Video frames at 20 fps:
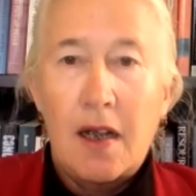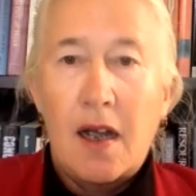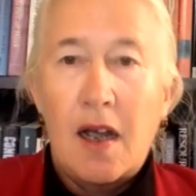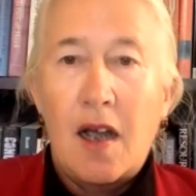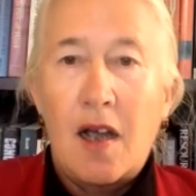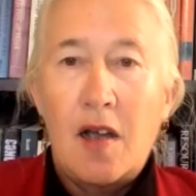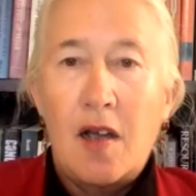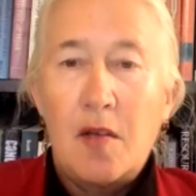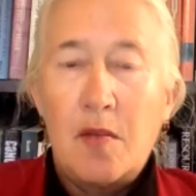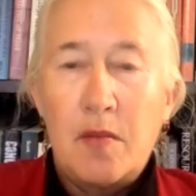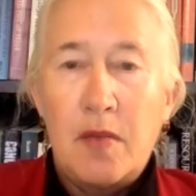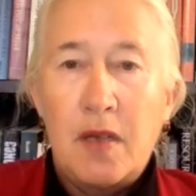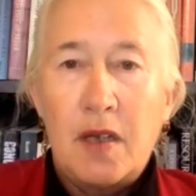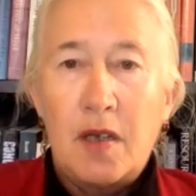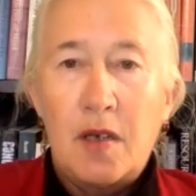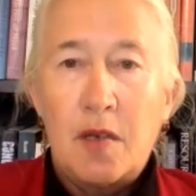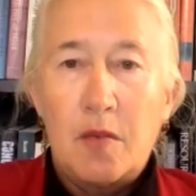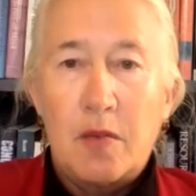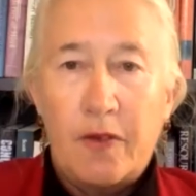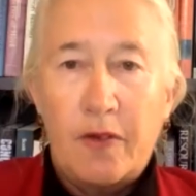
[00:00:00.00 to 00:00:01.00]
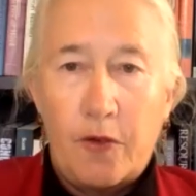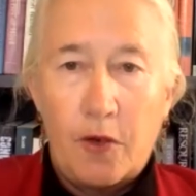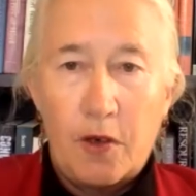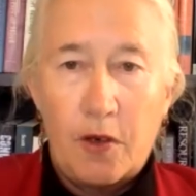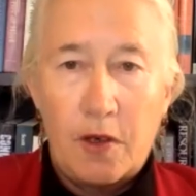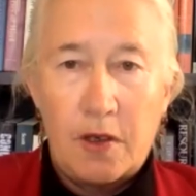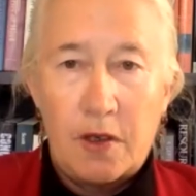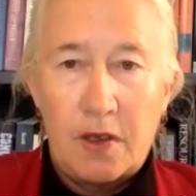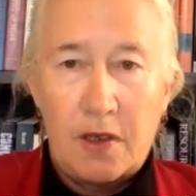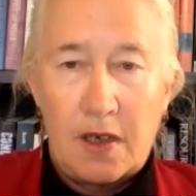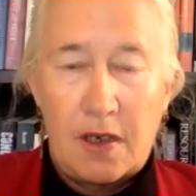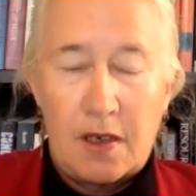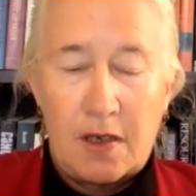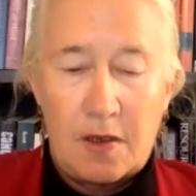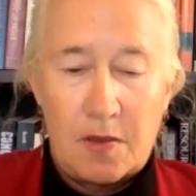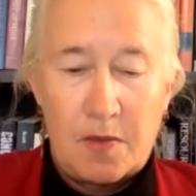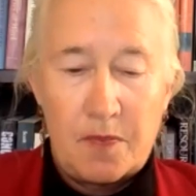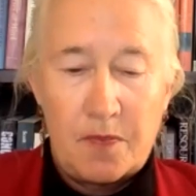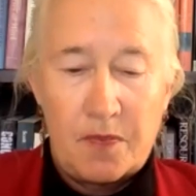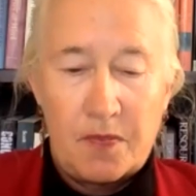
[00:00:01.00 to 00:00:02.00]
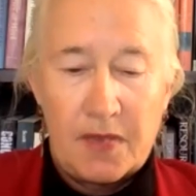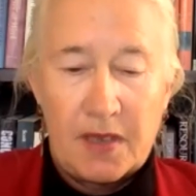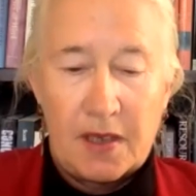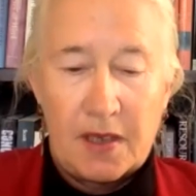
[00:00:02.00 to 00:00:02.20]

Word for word: Um, before um,